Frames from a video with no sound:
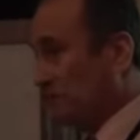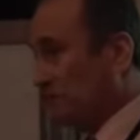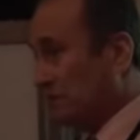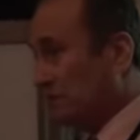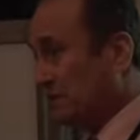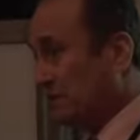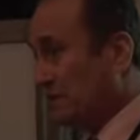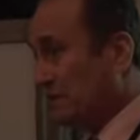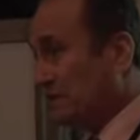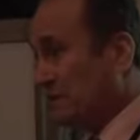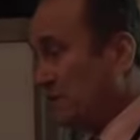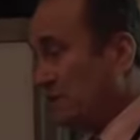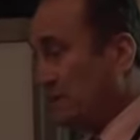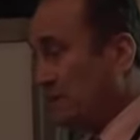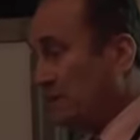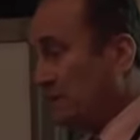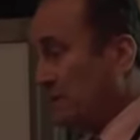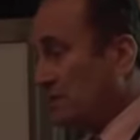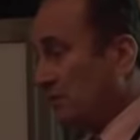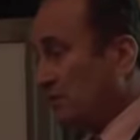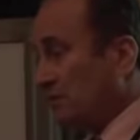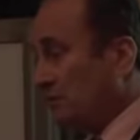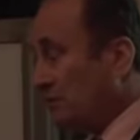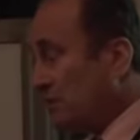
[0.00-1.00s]
to it.
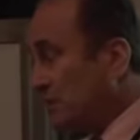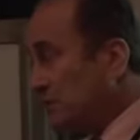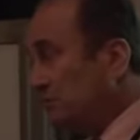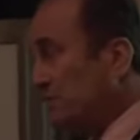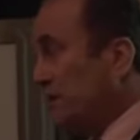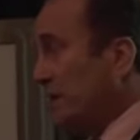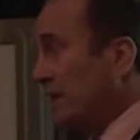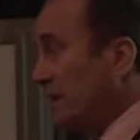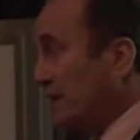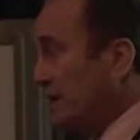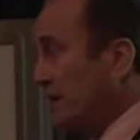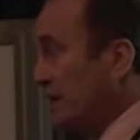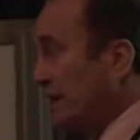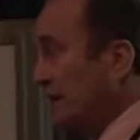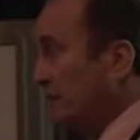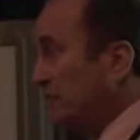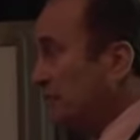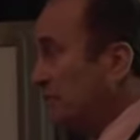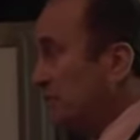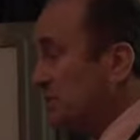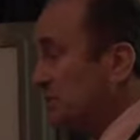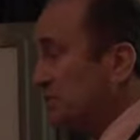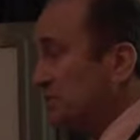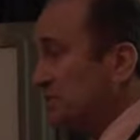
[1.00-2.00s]
The reason we're going out
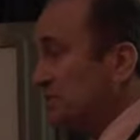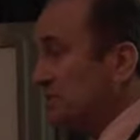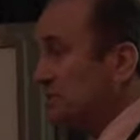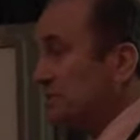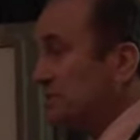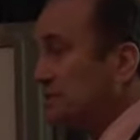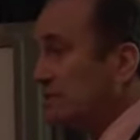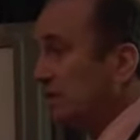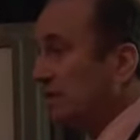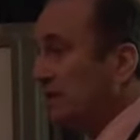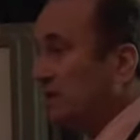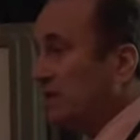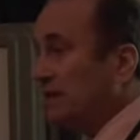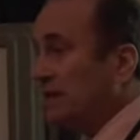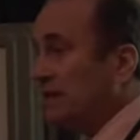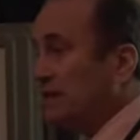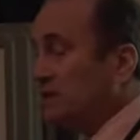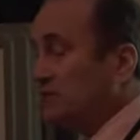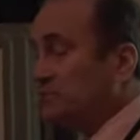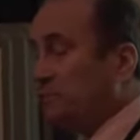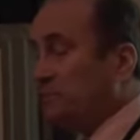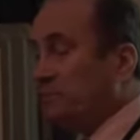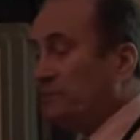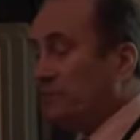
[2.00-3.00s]
of business
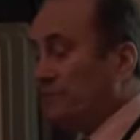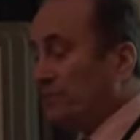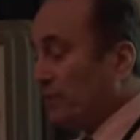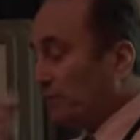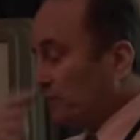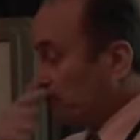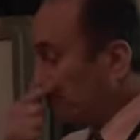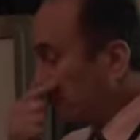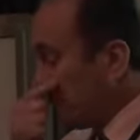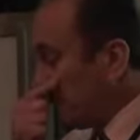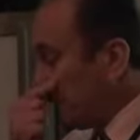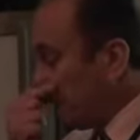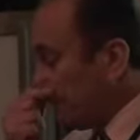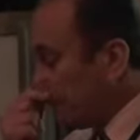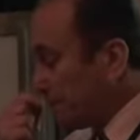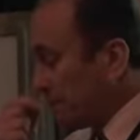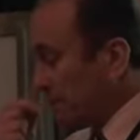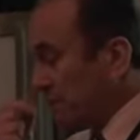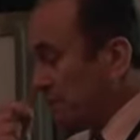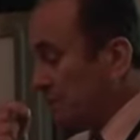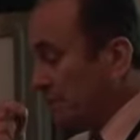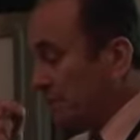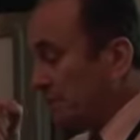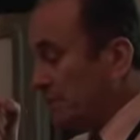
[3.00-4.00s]
is because we've got
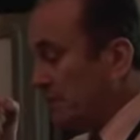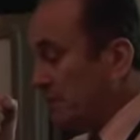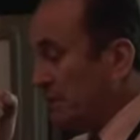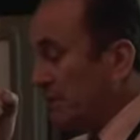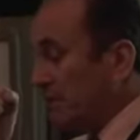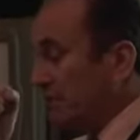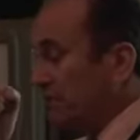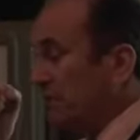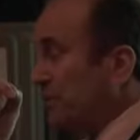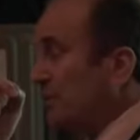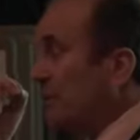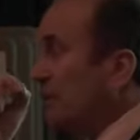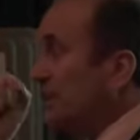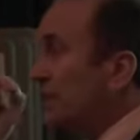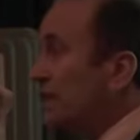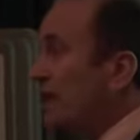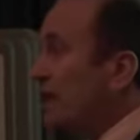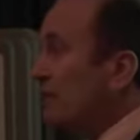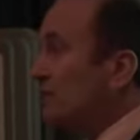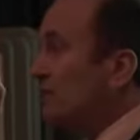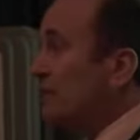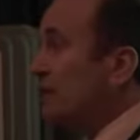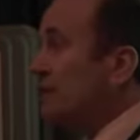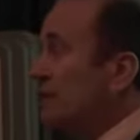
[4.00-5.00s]
people that are
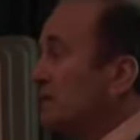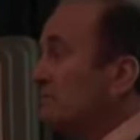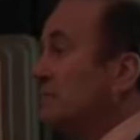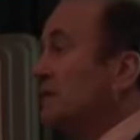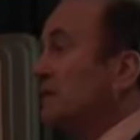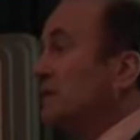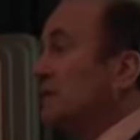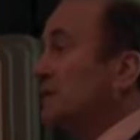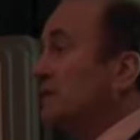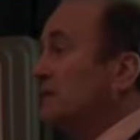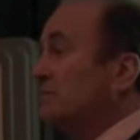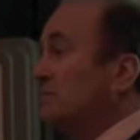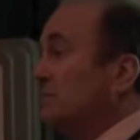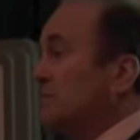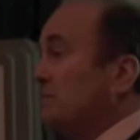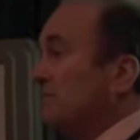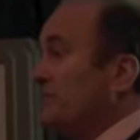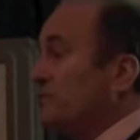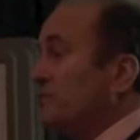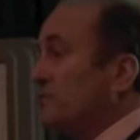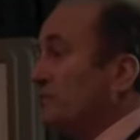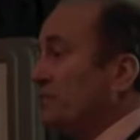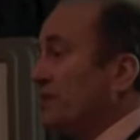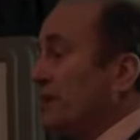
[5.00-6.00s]
now recommending it
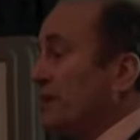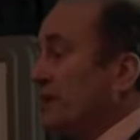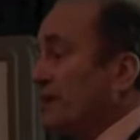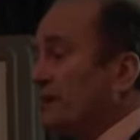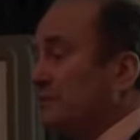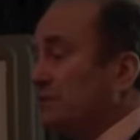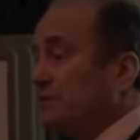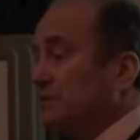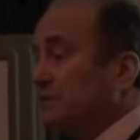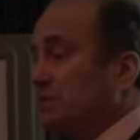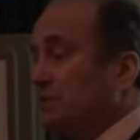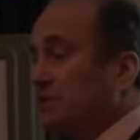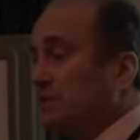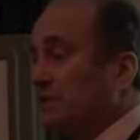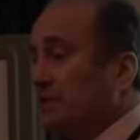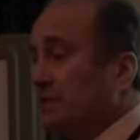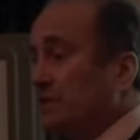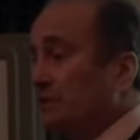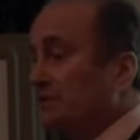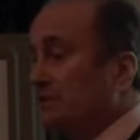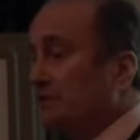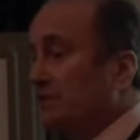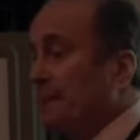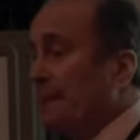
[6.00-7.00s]
before they come to
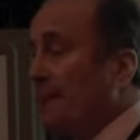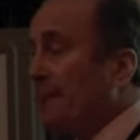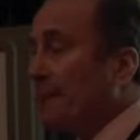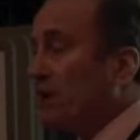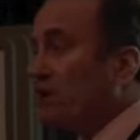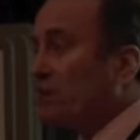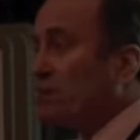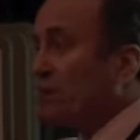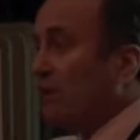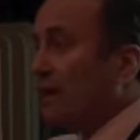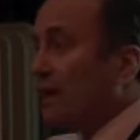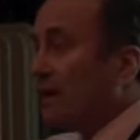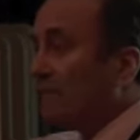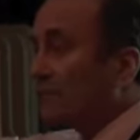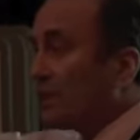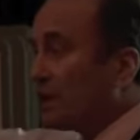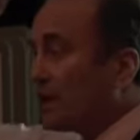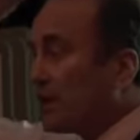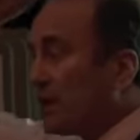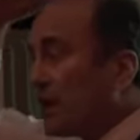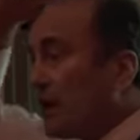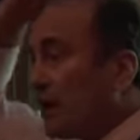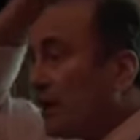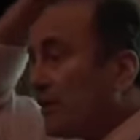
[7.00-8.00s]
see us. We have a
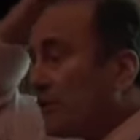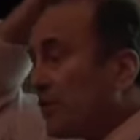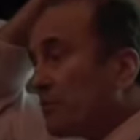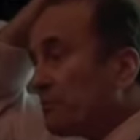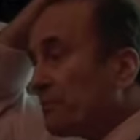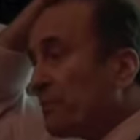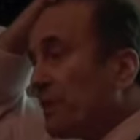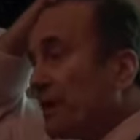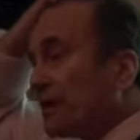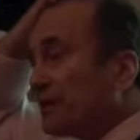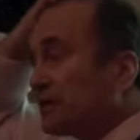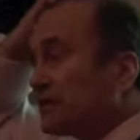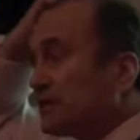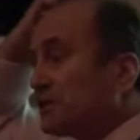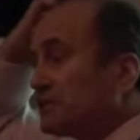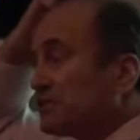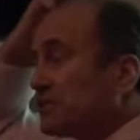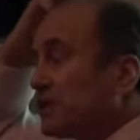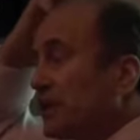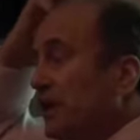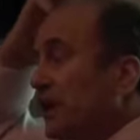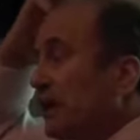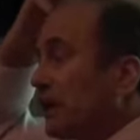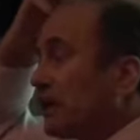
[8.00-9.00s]
chiropractor in
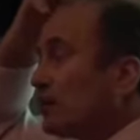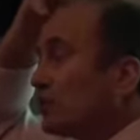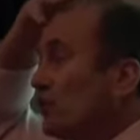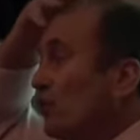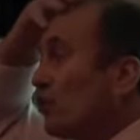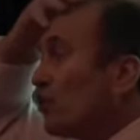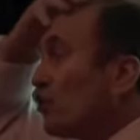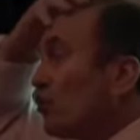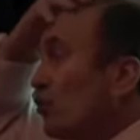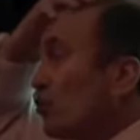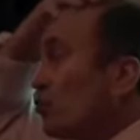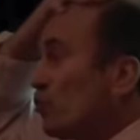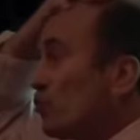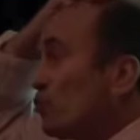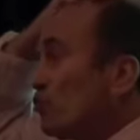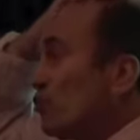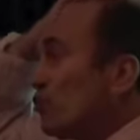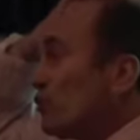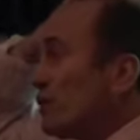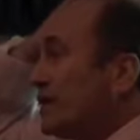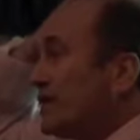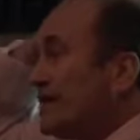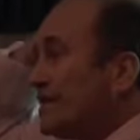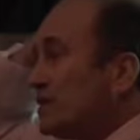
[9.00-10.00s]
town
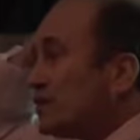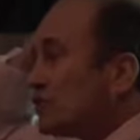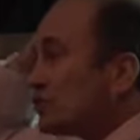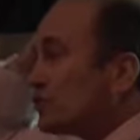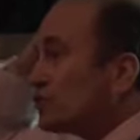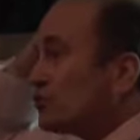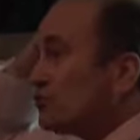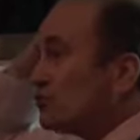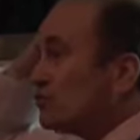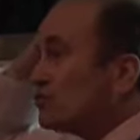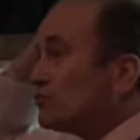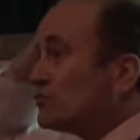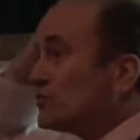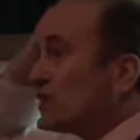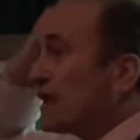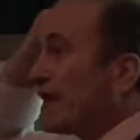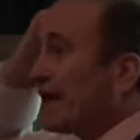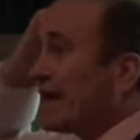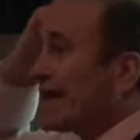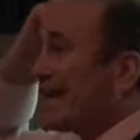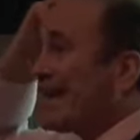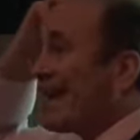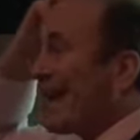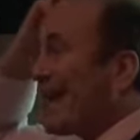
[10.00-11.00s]
who issues
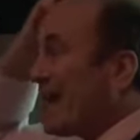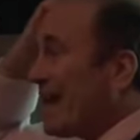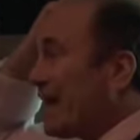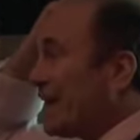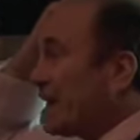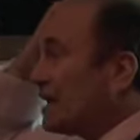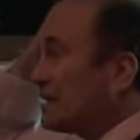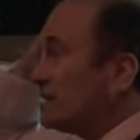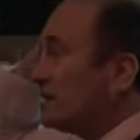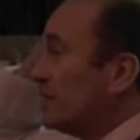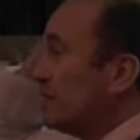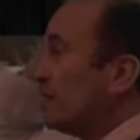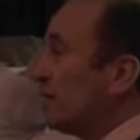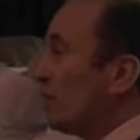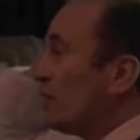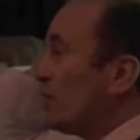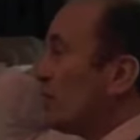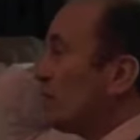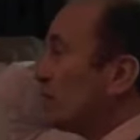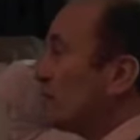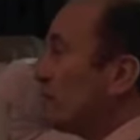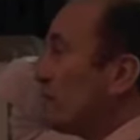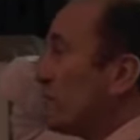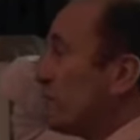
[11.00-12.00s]
a can
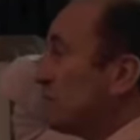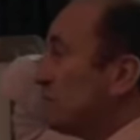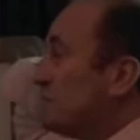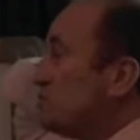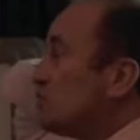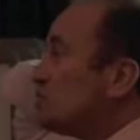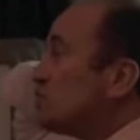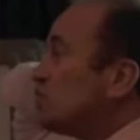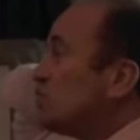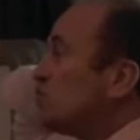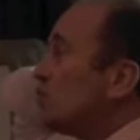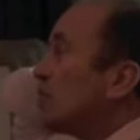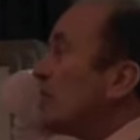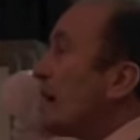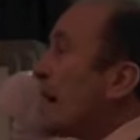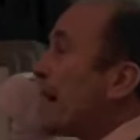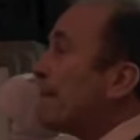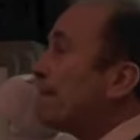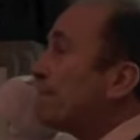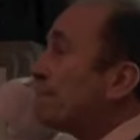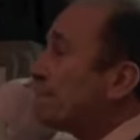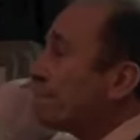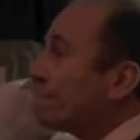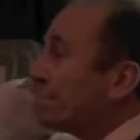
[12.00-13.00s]
of Pepti Junior.